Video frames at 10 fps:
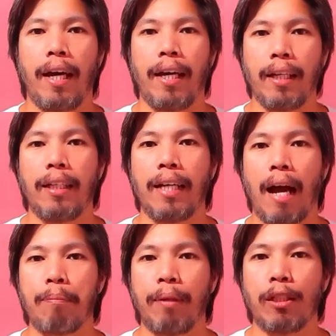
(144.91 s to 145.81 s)
anything
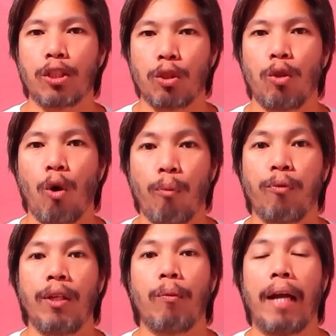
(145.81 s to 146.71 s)
happens to you,
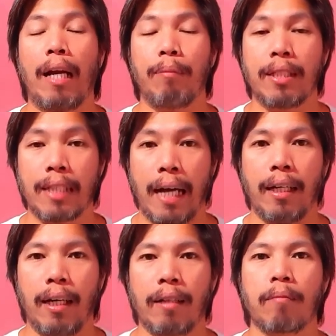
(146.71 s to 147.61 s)
hopefully wala naman san,